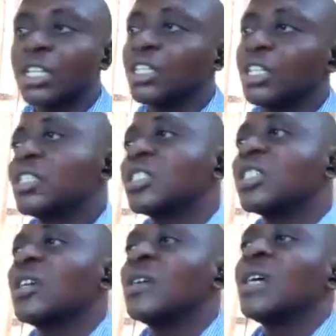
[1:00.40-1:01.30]

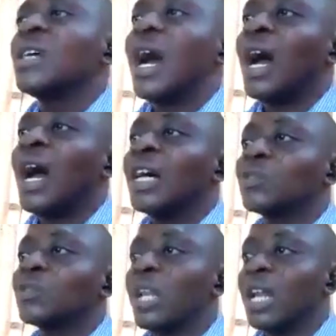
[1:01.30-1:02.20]
techniques,
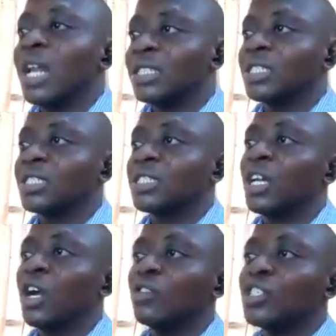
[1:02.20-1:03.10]
as well as
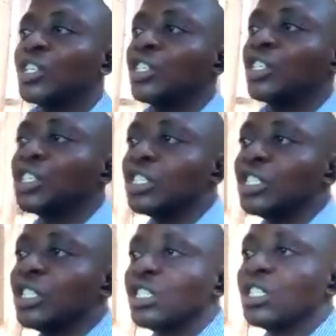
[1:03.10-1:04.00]

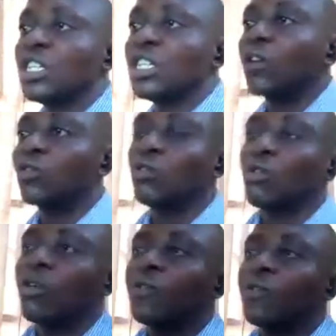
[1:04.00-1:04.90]
changing the
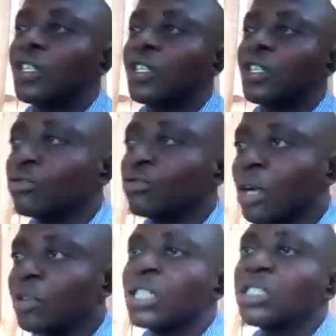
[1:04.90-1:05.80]
outlook of the
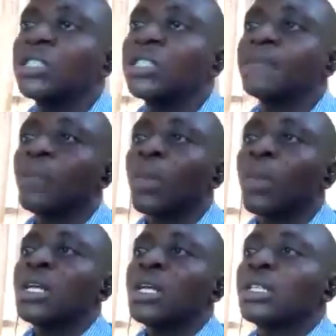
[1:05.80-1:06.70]
rural settings.
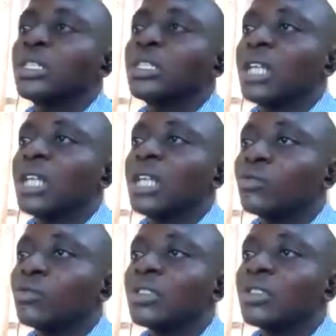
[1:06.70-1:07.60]

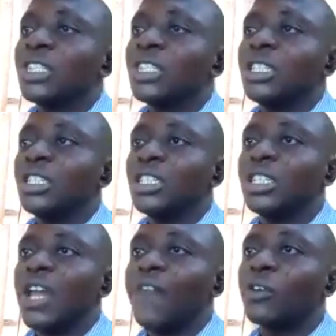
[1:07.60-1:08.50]
Now,
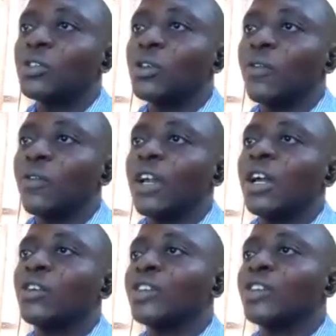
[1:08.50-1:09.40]
the effort of
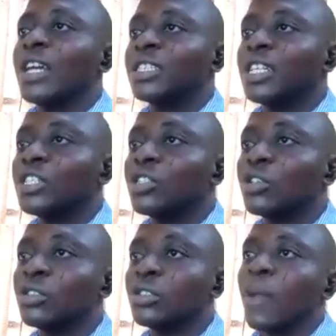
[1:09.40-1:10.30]
agricultural
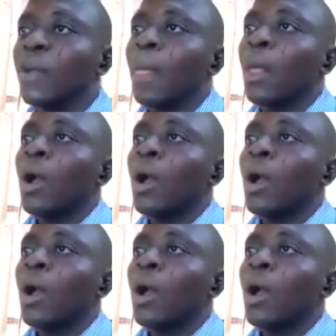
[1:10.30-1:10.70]
extension